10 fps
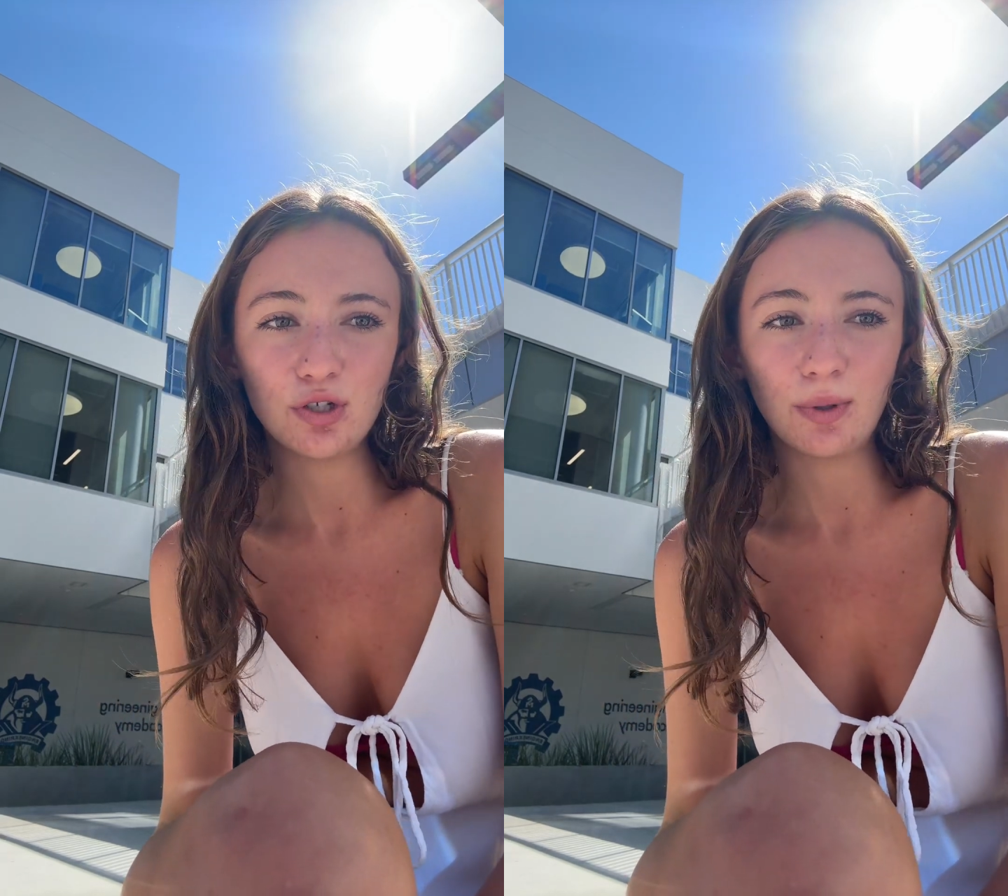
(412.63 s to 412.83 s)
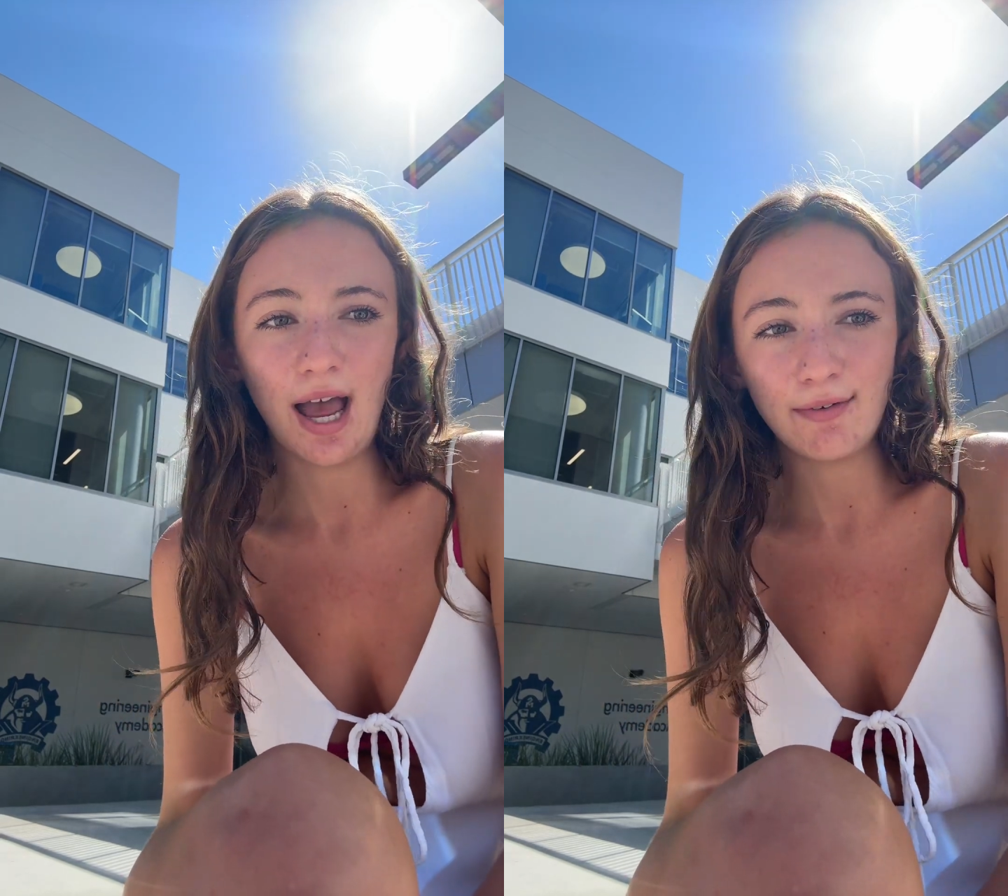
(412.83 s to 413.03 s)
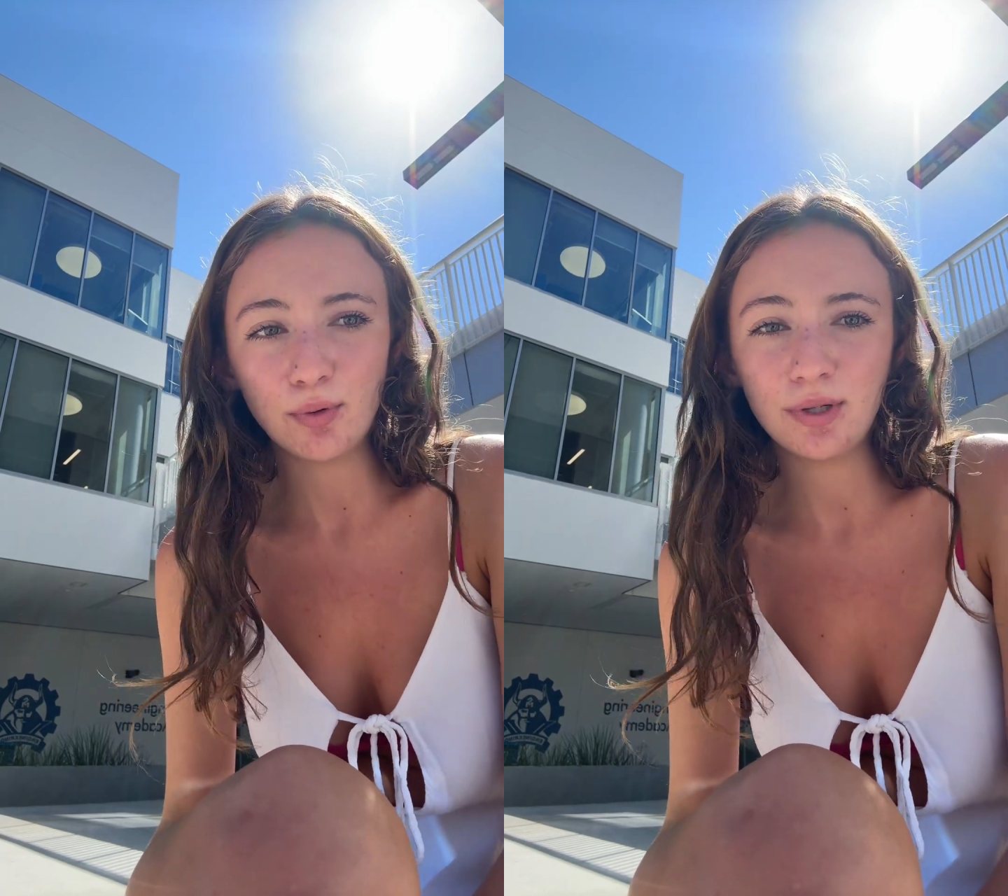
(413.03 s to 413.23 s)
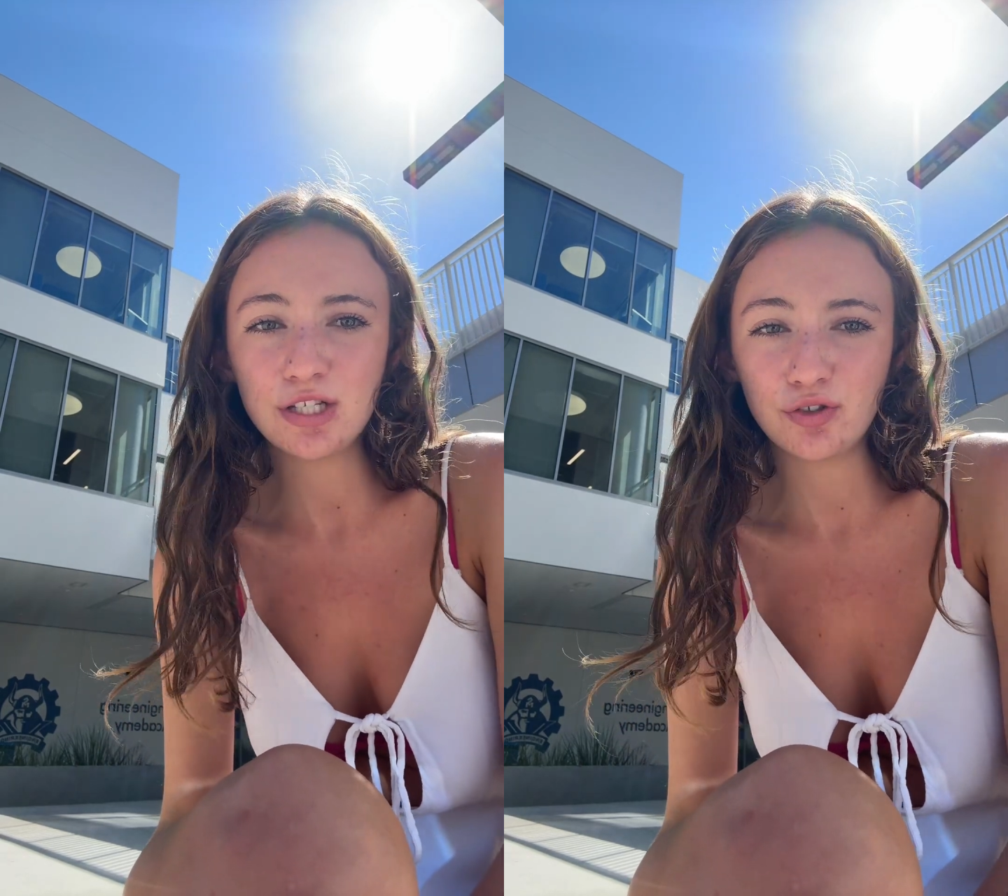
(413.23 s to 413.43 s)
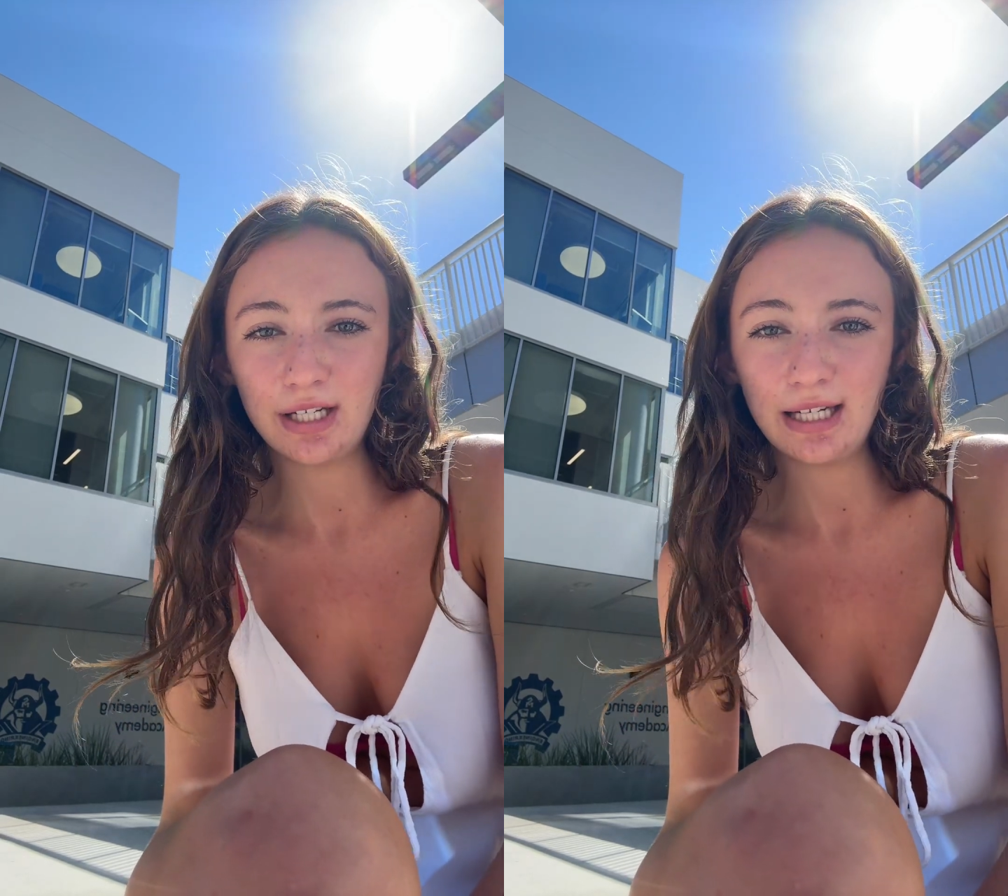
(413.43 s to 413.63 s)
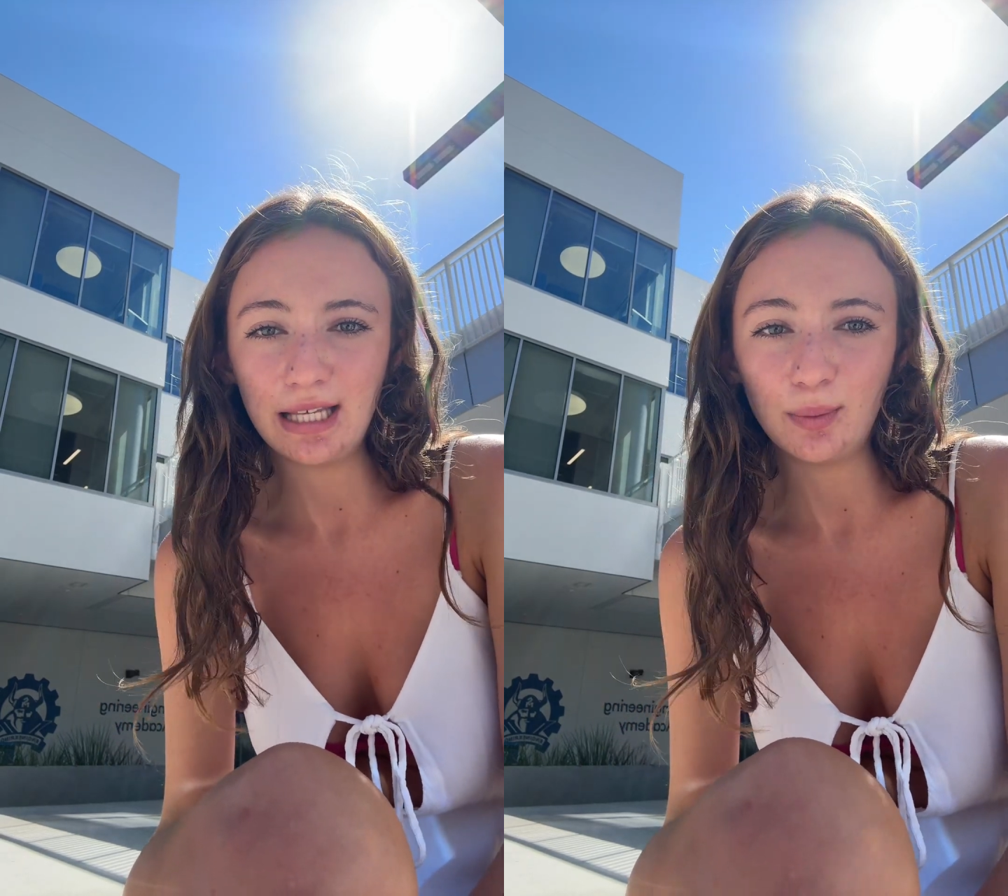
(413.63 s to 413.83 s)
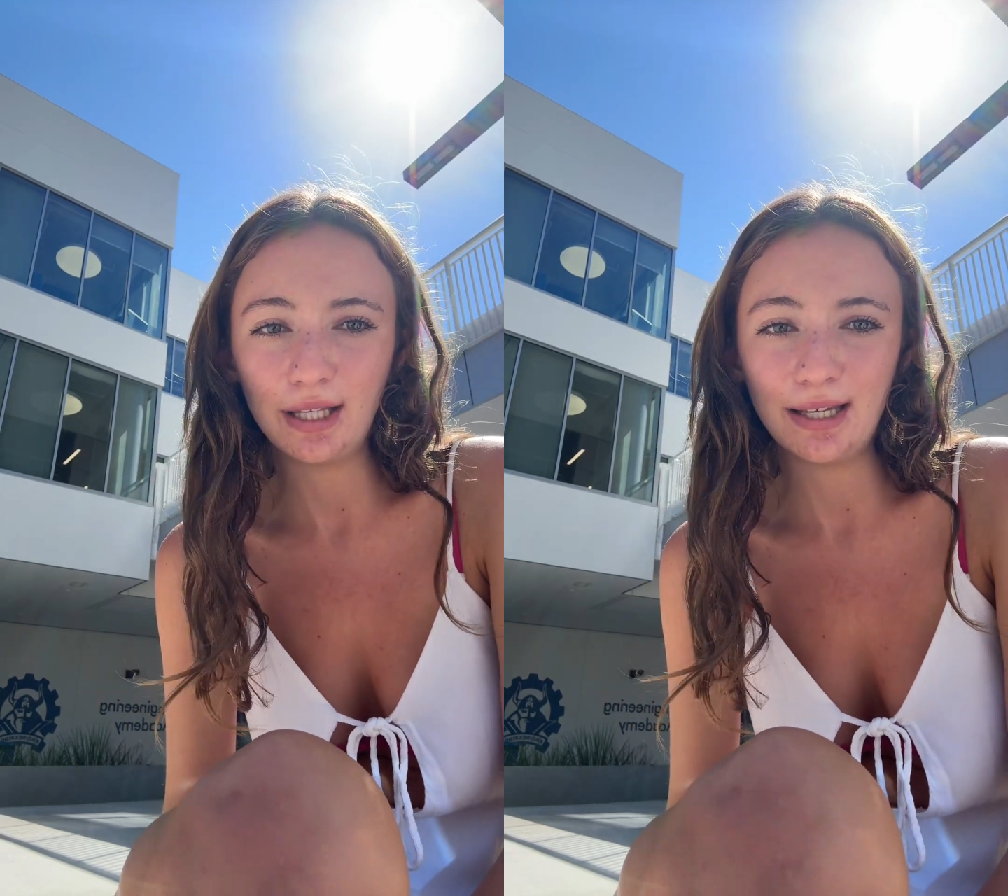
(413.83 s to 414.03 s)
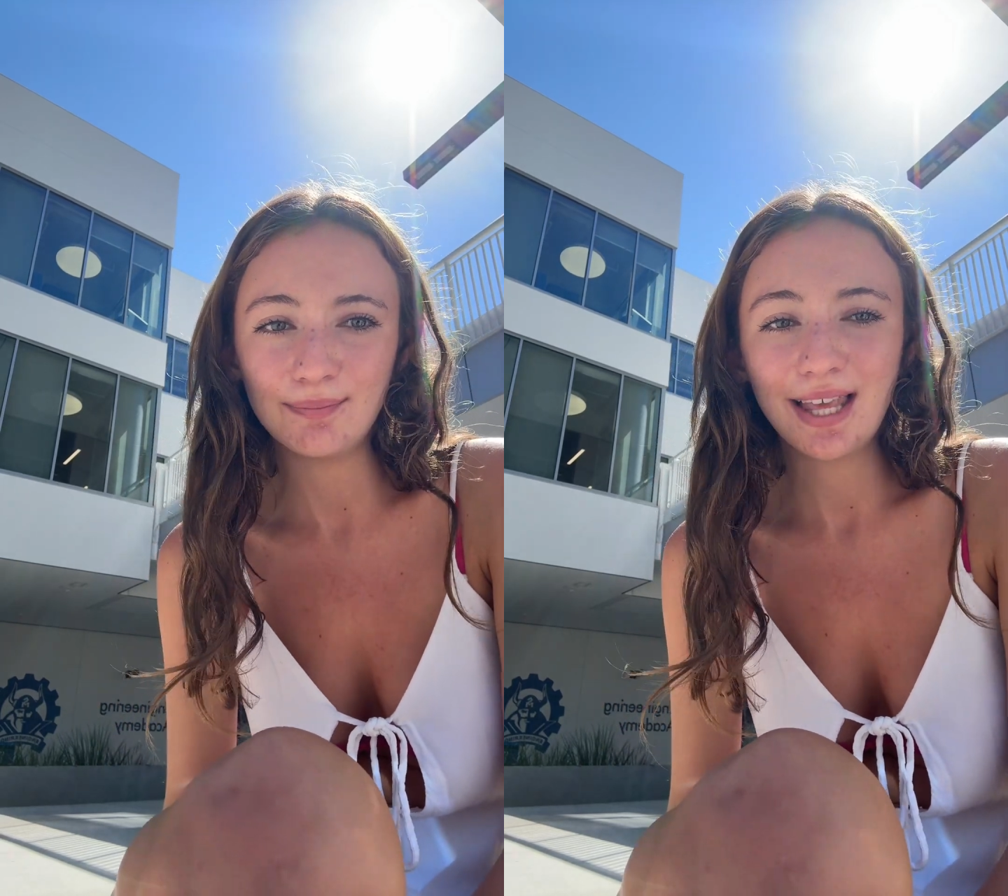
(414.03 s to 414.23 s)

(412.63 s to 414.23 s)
where everyone is treated equally.